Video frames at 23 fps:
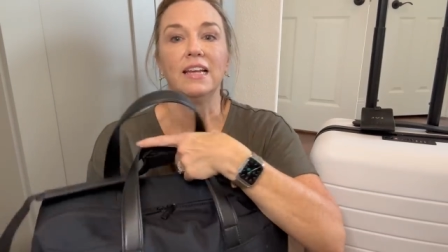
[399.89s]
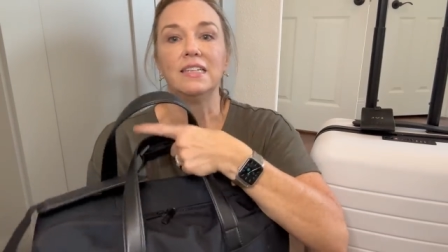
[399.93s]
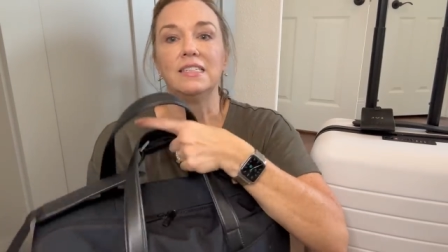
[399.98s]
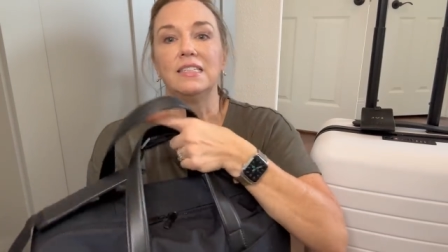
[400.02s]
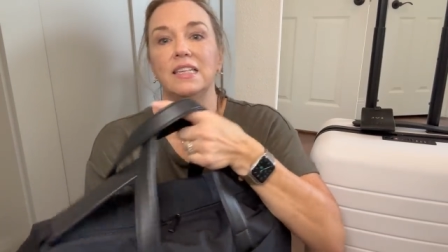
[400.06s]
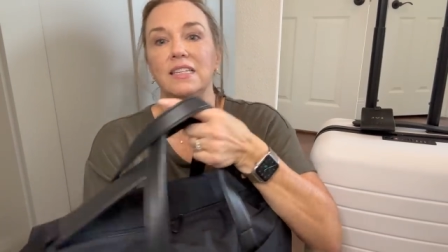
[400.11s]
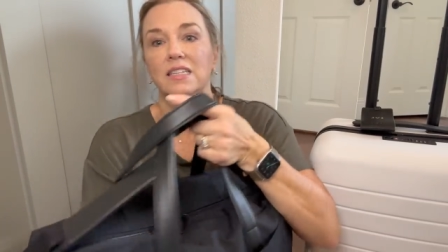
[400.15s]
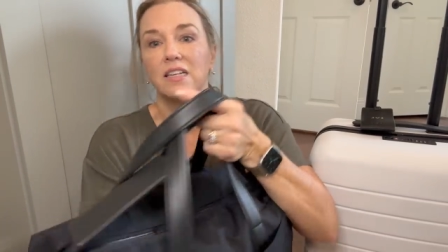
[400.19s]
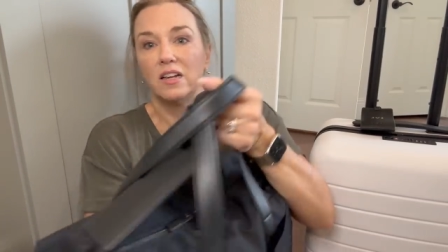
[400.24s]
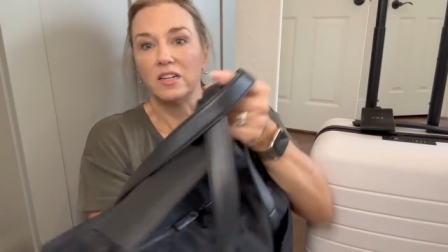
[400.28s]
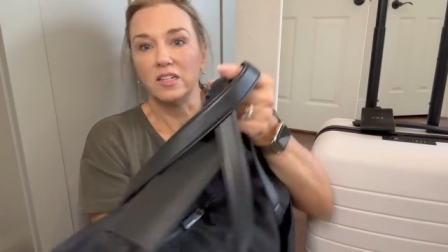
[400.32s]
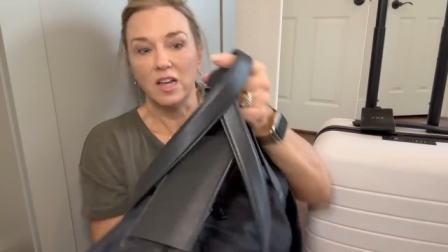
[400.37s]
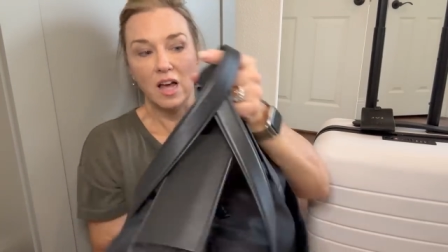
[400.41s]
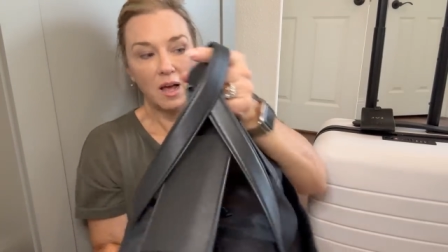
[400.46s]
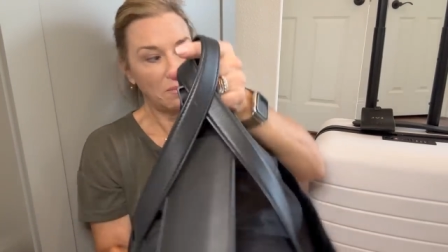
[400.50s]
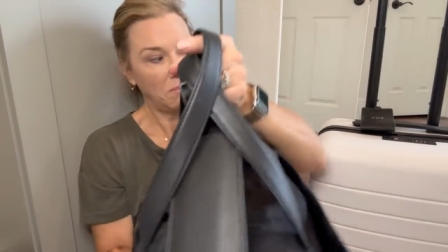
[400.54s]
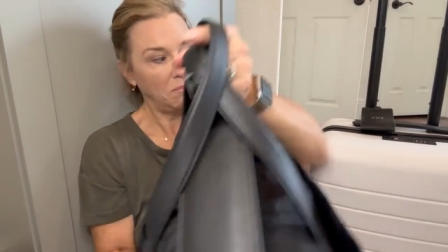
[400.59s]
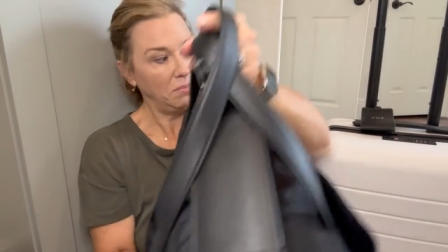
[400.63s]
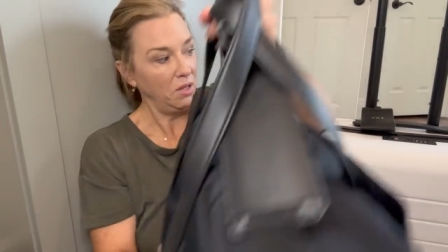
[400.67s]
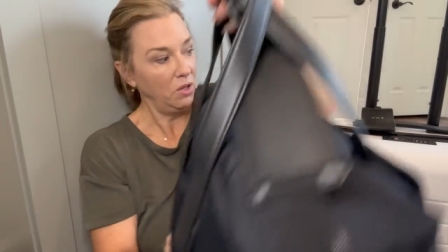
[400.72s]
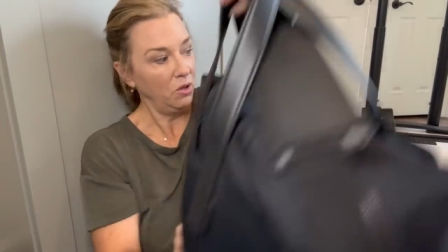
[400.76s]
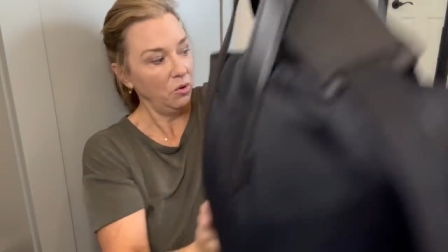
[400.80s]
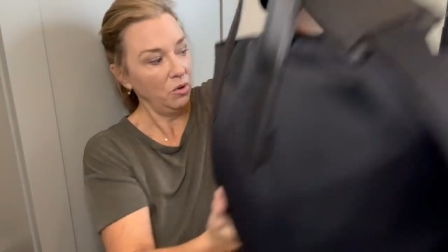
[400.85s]
sits on top
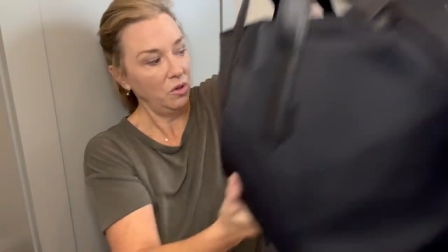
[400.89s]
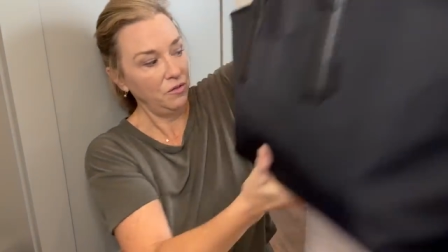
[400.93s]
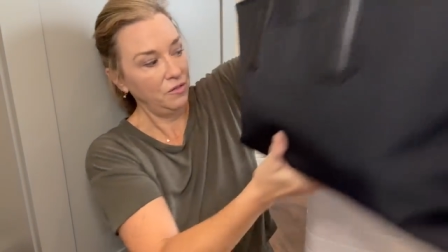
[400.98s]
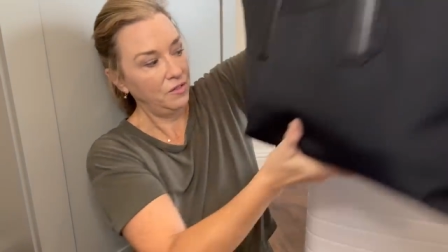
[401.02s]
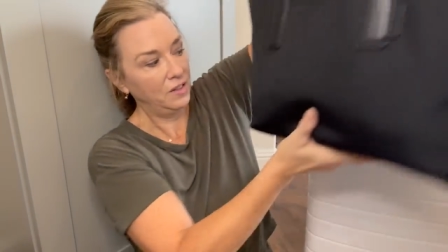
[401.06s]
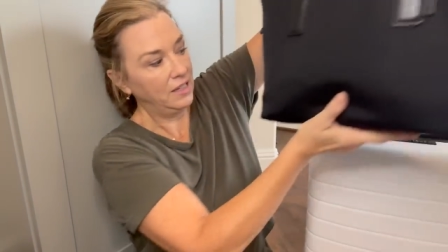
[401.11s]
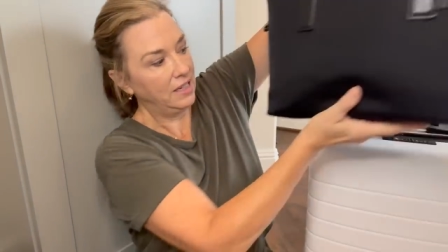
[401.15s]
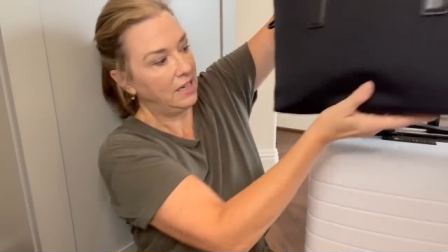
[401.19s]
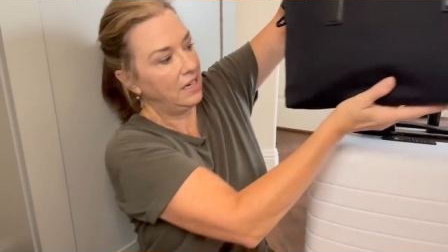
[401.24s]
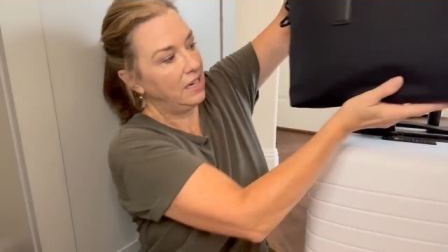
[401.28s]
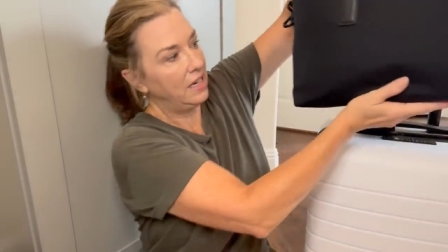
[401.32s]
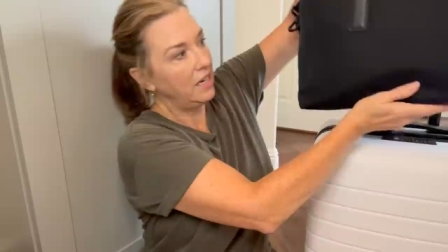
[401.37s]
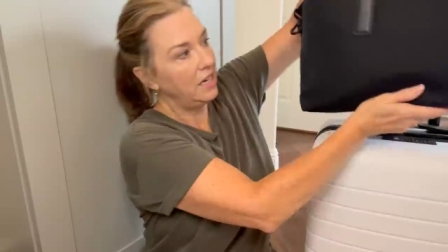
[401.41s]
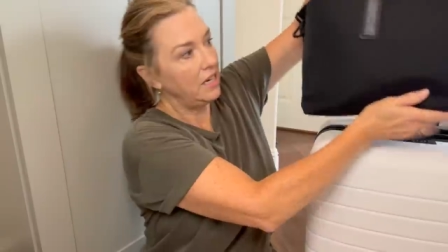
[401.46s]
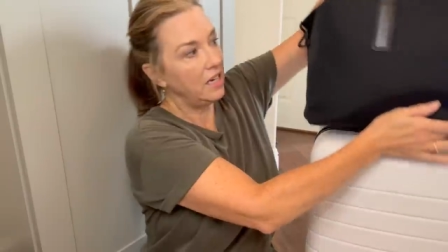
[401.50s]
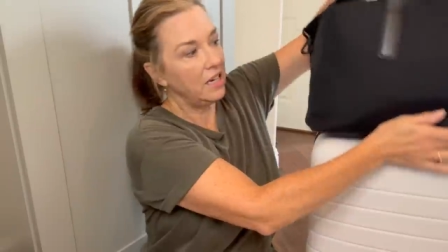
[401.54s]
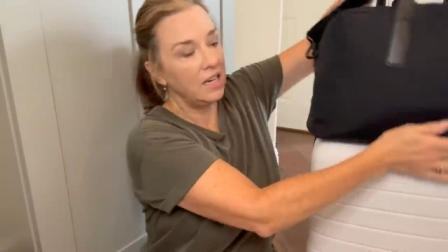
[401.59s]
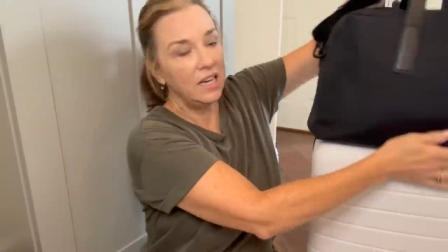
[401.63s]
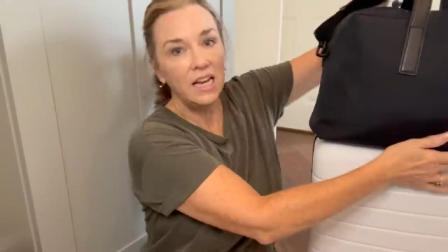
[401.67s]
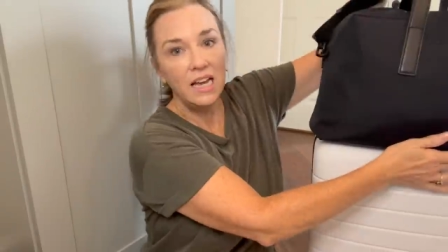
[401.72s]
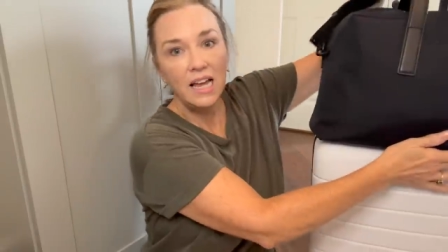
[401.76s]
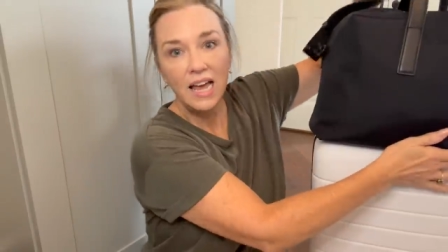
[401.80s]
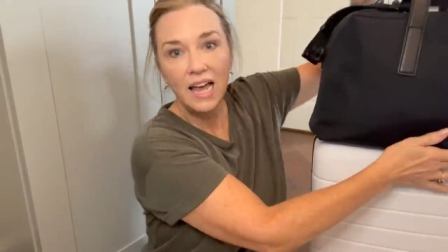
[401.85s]
beautifully.